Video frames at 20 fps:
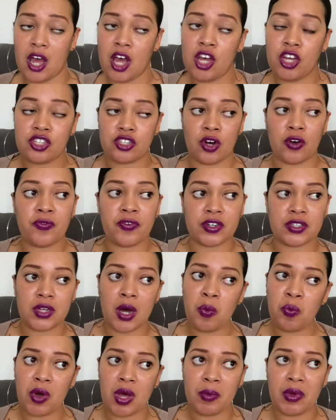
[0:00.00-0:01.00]
So for
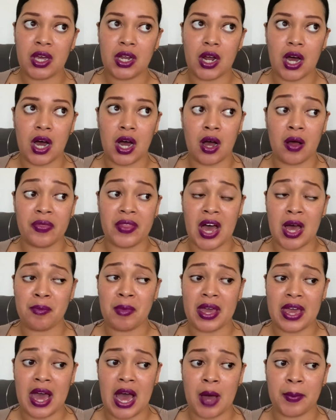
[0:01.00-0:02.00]
some women, that
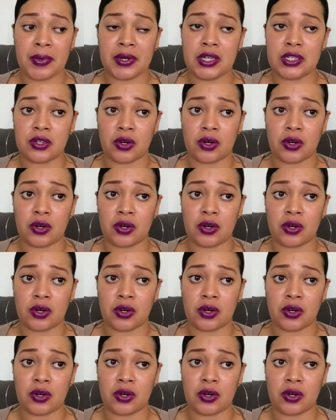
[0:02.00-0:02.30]
may happen as